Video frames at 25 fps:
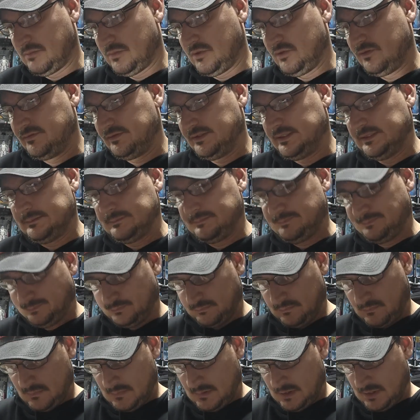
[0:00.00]
movie,
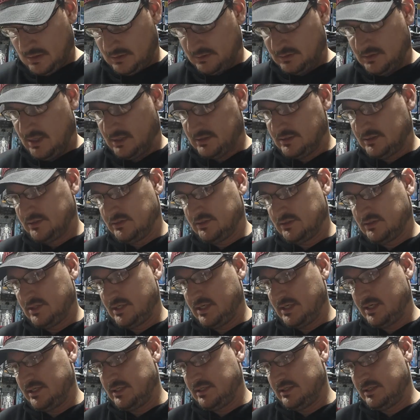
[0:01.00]
Doctor
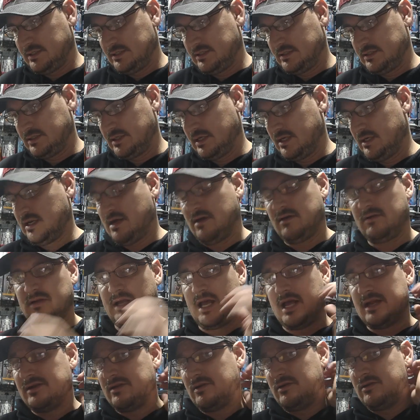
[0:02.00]
Strange. And
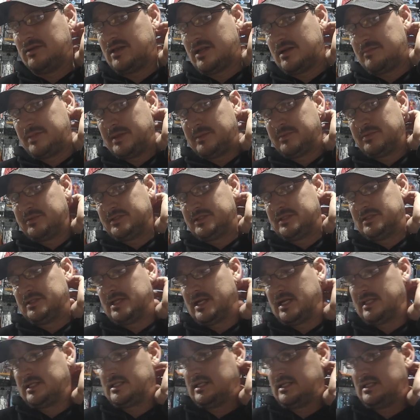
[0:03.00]
I know a lot of people didn't
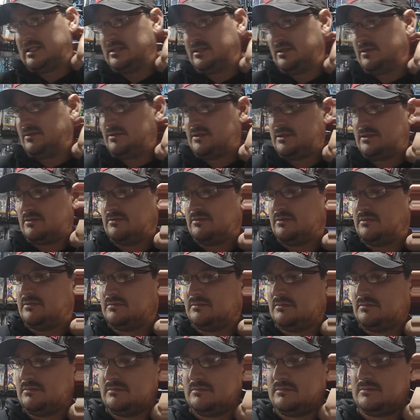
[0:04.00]
like that newest
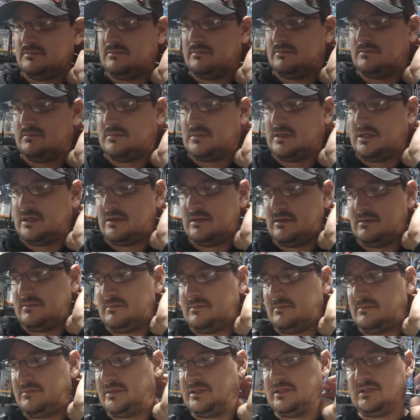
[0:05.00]
one,
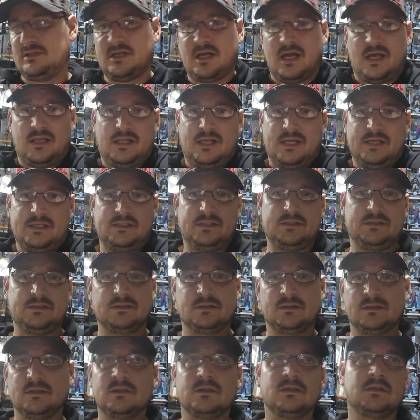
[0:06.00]
but I liked it.
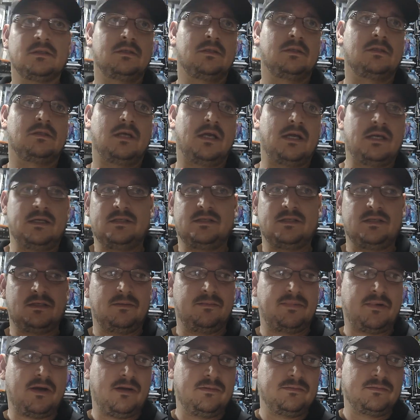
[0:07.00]
I didn't see
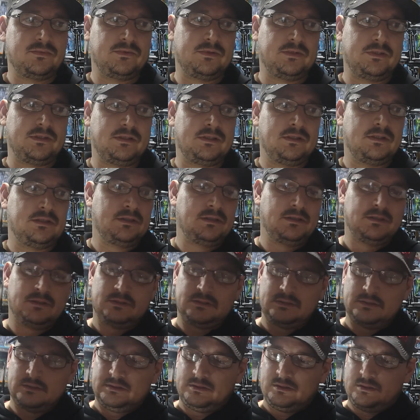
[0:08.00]
any problems with it.
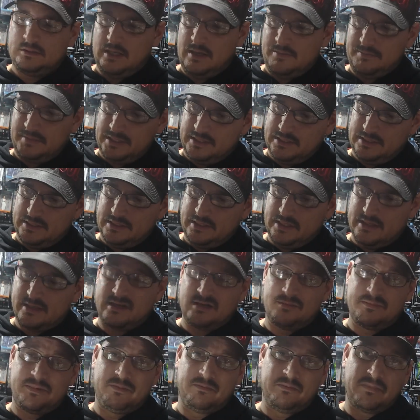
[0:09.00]
I mean, it
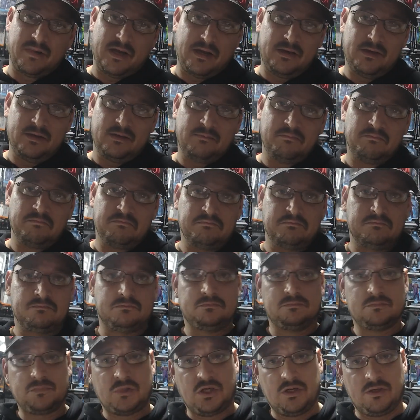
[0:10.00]
could have been better,
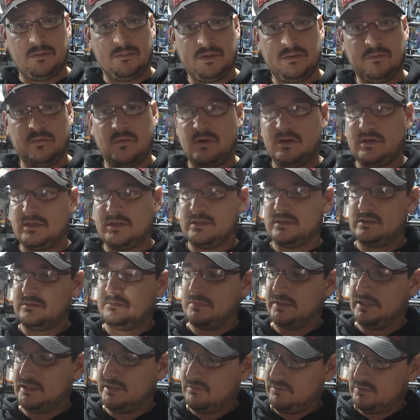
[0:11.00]
could have been worse,
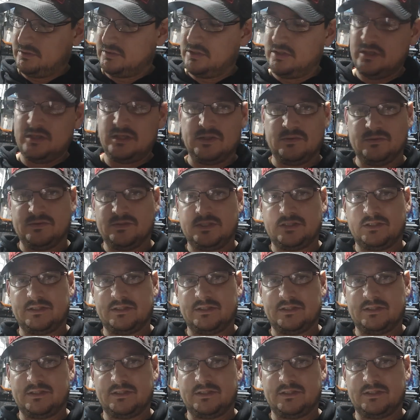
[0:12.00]
but it was good. It was